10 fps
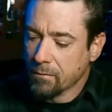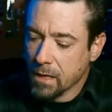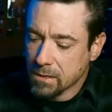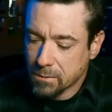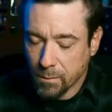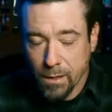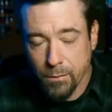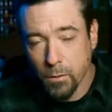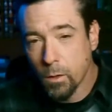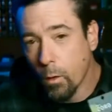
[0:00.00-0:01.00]
I've got some
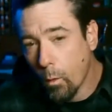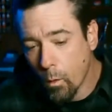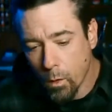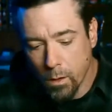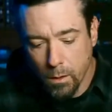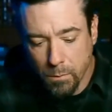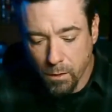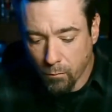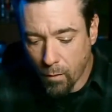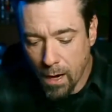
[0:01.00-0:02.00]
leather cord.
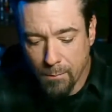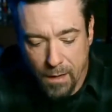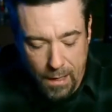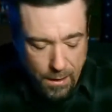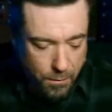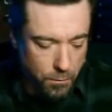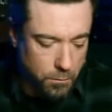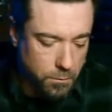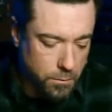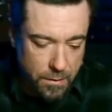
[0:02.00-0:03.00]
I'm going to wrap the
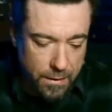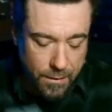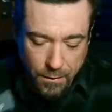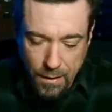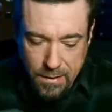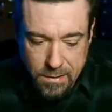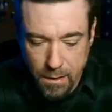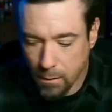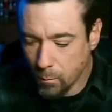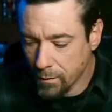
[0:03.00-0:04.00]
handle and then
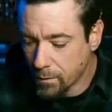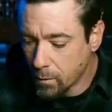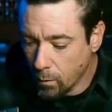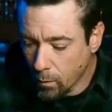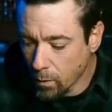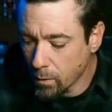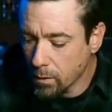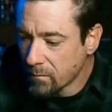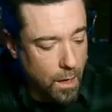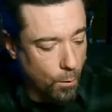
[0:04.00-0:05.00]
lace it up with the
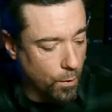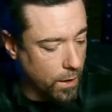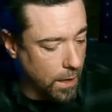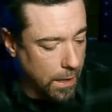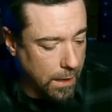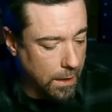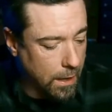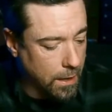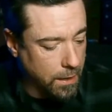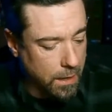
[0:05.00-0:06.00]
cord. I went
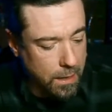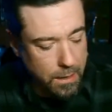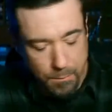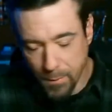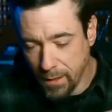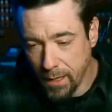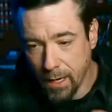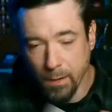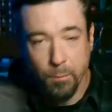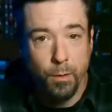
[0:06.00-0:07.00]
ahead, I got
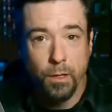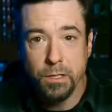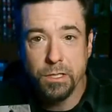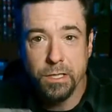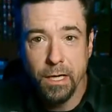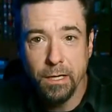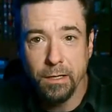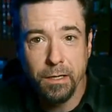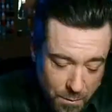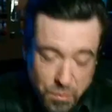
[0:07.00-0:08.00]
me a punch
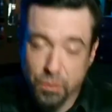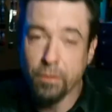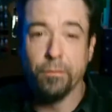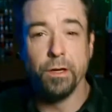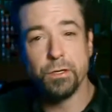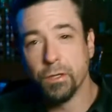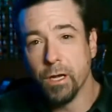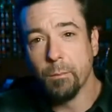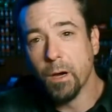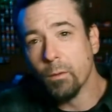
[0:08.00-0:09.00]
set, and I'm sure
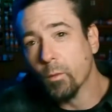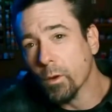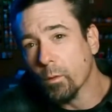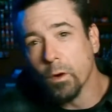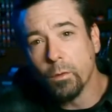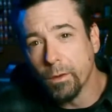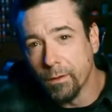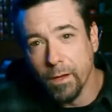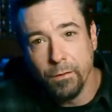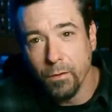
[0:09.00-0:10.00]
eventually I might want to
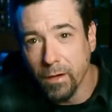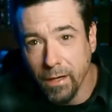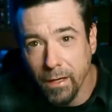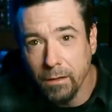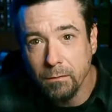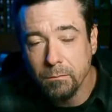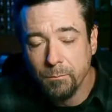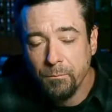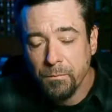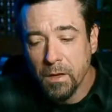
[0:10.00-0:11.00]
work with leather again.
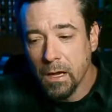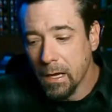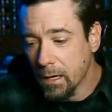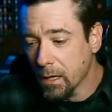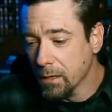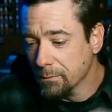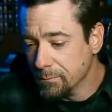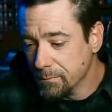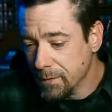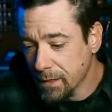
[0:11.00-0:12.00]
And
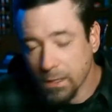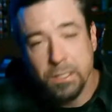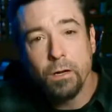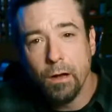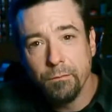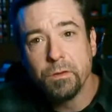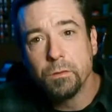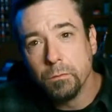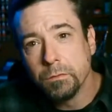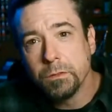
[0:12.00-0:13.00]
at least I'll
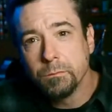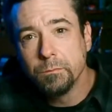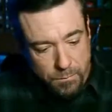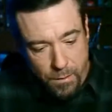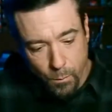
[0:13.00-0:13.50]
have the tools.